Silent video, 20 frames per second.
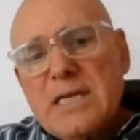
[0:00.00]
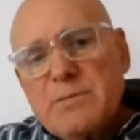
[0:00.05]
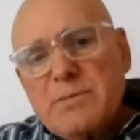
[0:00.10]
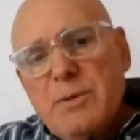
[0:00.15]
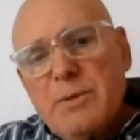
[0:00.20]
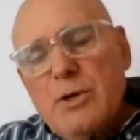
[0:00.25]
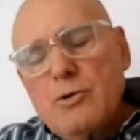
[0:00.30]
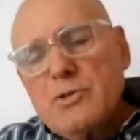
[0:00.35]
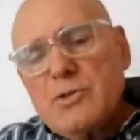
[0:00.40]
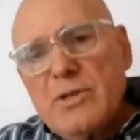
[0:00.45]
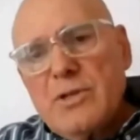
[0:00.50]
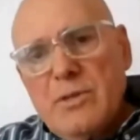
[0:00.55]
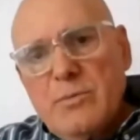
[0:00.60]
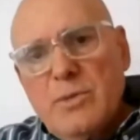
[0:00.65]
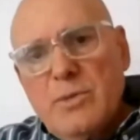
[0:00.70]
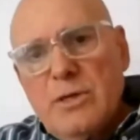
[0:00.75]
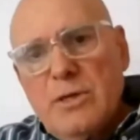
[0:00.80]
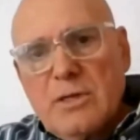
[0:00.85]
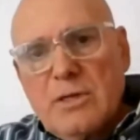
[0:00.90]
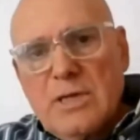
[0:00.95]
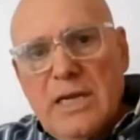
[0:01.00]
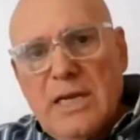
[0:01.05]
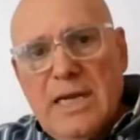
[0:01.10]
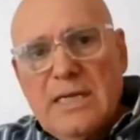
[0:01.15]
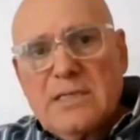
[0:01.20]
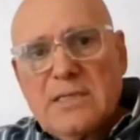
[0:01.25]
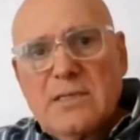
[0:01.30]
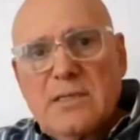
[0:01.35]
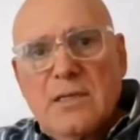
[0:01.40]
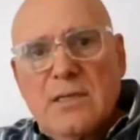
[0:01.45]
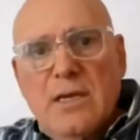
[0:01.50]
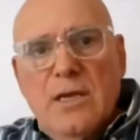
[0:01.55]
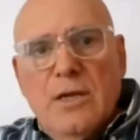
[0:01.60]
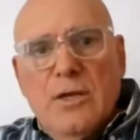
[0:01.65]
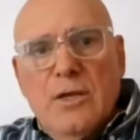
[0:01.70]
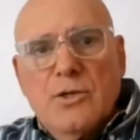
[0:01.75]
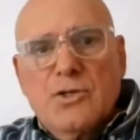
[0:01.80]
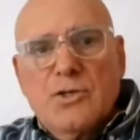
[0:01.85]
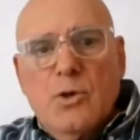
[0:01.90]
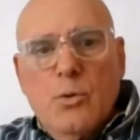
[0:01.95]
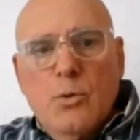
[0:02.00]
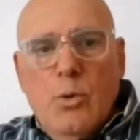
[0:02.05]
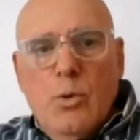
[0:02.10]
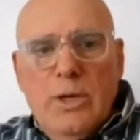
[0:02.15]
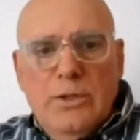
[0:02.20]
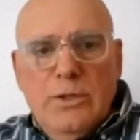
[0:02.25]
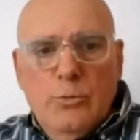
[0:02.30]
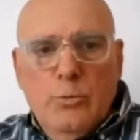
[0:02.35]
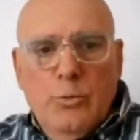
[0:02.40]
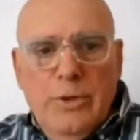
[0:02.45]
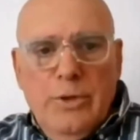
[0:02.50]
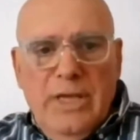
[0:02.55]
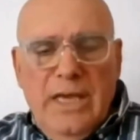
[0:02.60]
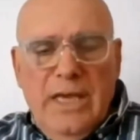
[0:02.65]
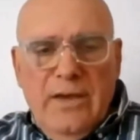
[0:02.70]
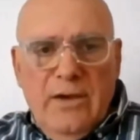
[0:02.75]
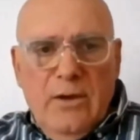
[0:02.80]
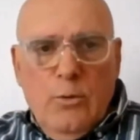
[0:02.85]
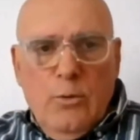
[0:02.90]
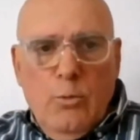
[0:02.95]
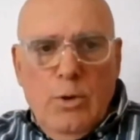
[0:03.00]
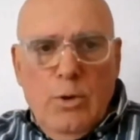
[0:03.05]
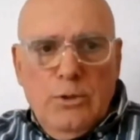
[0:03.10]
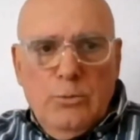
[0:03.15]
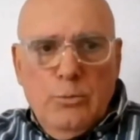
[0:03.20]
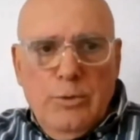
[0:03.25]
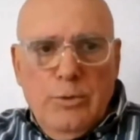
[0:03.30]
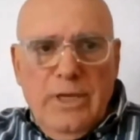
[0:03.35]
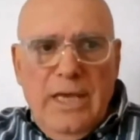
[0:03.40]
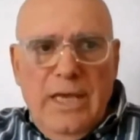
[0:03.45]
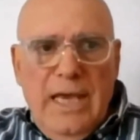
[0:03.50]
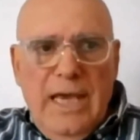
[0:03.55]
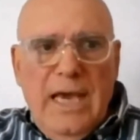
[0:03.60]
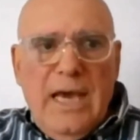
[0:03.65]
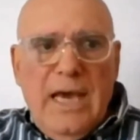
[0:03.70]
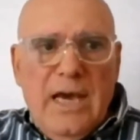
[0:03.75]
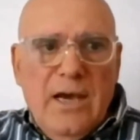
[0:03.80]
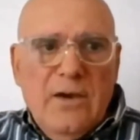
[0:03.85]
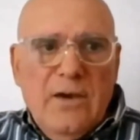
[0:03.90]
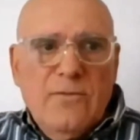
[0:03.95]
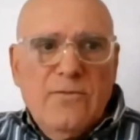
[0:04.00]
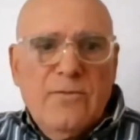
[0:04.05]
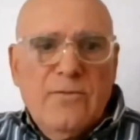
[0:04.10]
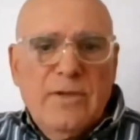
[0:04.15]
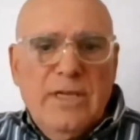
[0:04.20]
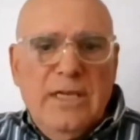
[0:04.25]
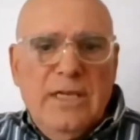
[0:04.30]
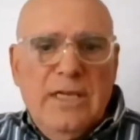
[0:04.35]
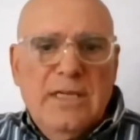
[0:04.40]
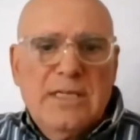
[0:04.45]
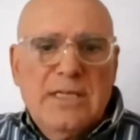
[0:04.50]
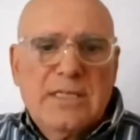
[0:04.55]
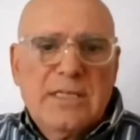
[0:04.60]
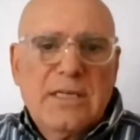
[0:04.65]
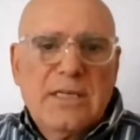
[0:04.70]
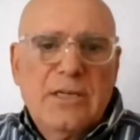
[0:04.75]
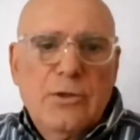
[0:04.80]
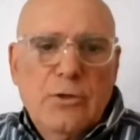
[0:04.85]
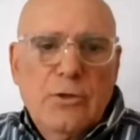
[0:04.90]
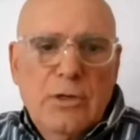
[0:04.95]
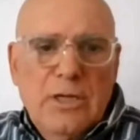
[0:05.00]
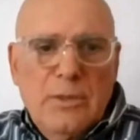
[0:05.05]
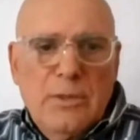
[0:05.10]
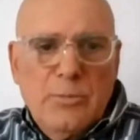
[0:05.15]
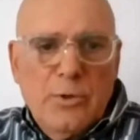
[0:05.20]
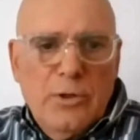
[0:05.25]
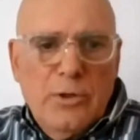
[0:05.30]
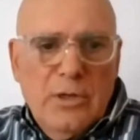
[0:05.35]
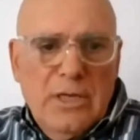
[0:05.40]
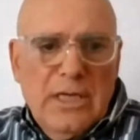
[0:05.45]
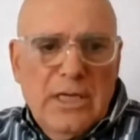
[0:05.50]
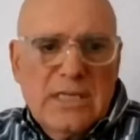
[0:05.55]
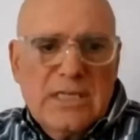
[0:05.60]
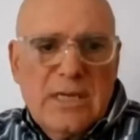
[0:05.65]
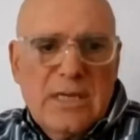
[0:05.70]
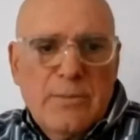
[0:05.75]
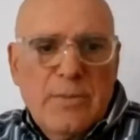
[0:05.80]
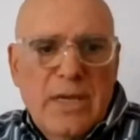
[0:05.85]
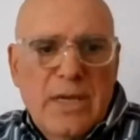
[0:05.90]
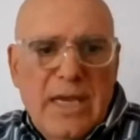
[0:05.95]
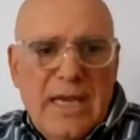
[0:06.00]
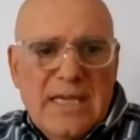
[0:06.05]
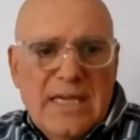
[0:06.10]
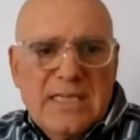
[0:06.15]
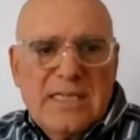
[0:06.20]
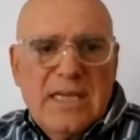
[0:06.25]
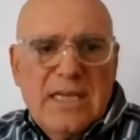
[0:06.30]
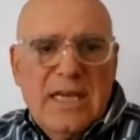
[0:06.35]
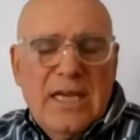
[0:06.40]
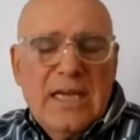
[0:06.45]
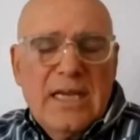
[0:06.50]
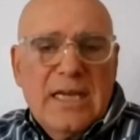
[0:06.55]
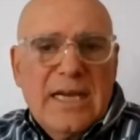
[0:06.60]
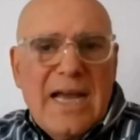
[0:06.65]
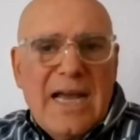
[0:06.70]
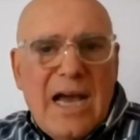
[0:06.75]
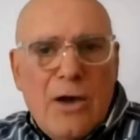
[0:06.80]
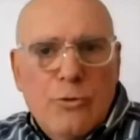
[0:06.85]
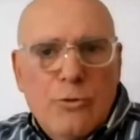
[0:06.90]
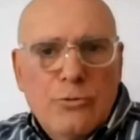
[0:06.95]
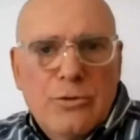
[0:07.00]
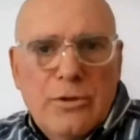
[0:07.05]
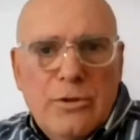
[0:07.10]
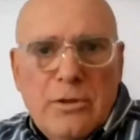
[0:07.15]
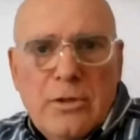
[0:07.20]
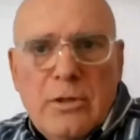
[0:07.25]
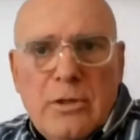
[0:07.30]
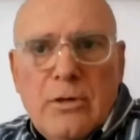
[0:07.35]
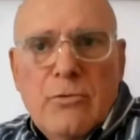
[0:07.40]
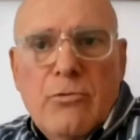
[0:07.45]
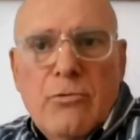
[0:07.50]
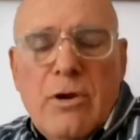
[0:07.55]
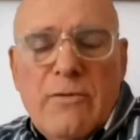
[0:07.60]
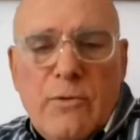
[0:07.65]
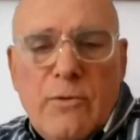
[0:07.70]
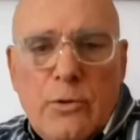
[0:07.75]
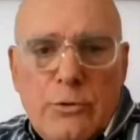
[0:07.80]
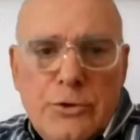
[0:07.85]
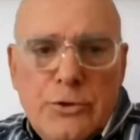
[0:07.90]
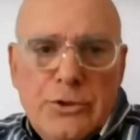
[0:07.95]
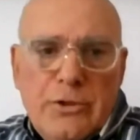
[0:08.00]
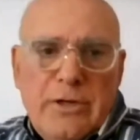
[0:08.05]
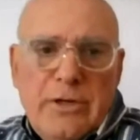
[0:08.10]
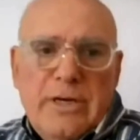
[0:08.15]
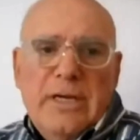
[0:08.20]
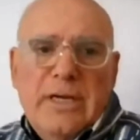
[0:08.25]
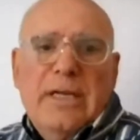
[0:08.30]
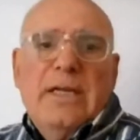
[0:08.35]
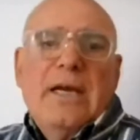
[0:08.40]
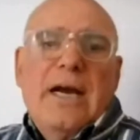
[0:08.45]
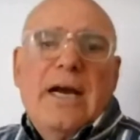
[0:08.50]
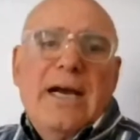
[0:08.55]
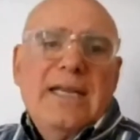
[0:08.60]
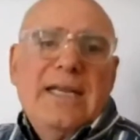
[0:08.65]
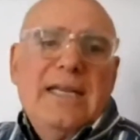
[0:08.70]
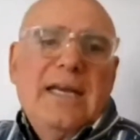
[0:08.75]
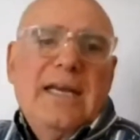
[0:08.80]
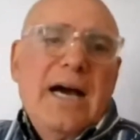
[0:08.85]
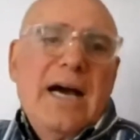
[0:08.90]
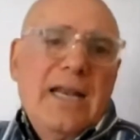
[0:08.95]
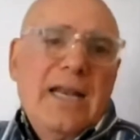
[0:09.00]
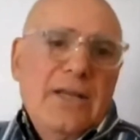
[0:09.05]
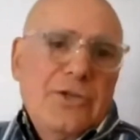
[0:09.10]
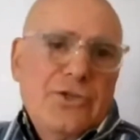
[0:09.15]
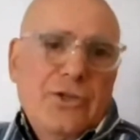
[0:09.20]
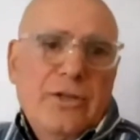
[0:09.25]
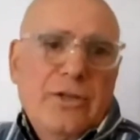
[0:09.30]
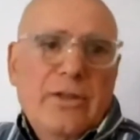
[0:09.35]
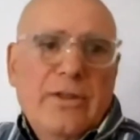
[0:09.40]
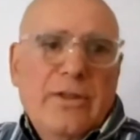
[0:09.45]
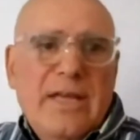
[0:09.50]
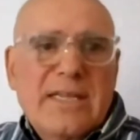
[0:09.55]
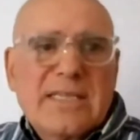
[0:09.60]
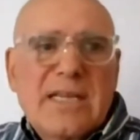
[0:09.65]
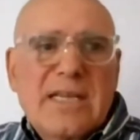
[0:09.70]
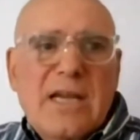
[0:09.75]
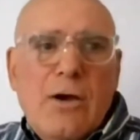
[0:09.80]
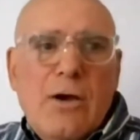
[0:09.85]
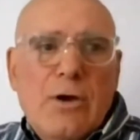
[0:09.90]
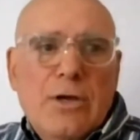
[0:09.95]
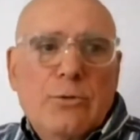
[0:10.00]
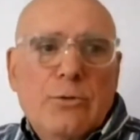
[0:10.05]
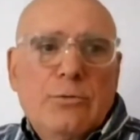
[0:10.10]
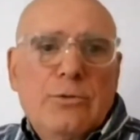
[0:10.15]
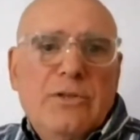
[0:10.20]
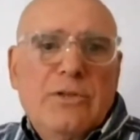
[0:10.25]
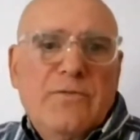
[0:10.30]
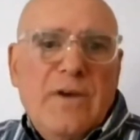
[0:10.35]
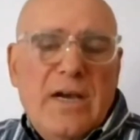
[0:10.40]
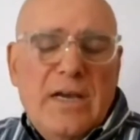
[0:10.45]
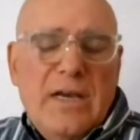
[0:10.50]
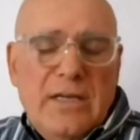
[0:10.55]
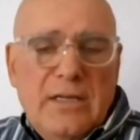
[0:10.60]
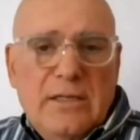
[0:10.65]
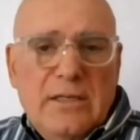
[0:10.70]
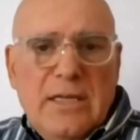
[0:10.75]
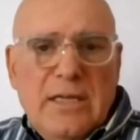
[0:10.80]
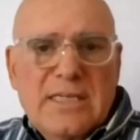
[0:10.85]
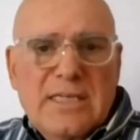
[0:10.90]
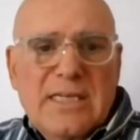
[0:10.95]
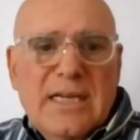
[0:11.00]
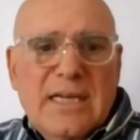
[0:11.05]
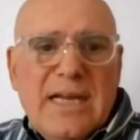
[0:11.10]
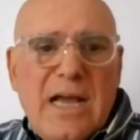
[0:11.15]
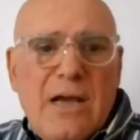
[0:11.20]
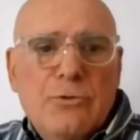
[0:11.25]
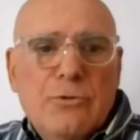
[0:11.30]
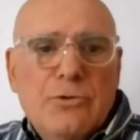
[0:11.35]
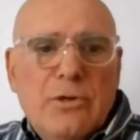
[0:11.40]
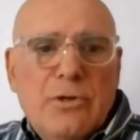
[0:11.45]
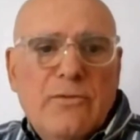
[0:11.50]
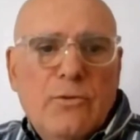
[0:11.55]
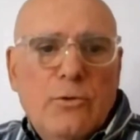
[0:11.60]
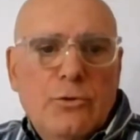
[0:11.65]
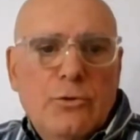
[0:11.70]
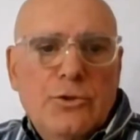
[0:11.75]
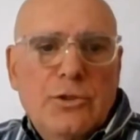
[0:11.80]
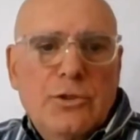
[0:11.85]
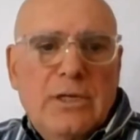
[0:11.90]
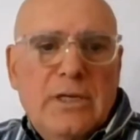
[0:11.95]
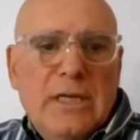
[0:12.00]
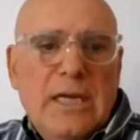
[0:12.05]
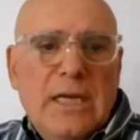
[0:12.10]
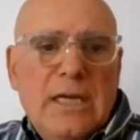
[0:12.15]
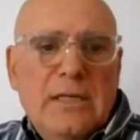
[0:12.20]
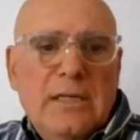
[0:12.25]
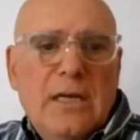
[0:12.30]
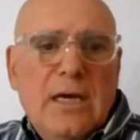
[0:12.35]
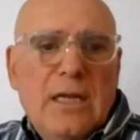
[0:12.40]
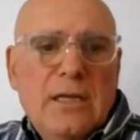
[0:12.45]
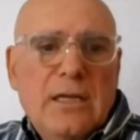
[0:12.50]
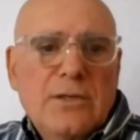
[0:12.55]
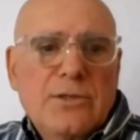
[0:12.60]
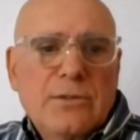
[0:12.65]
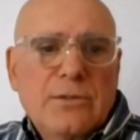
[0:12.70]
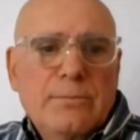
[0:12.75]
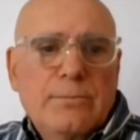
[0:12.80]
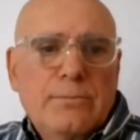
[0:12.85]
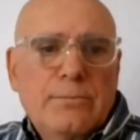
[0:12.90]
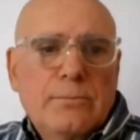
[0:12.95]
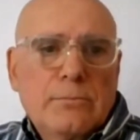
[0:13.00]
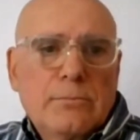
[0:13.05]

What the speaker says: class, but also the middle class. So what we have is neoliberalism as a counter-revolutionary ideology. That's how I would define it, as a counter-revolutionary ideology.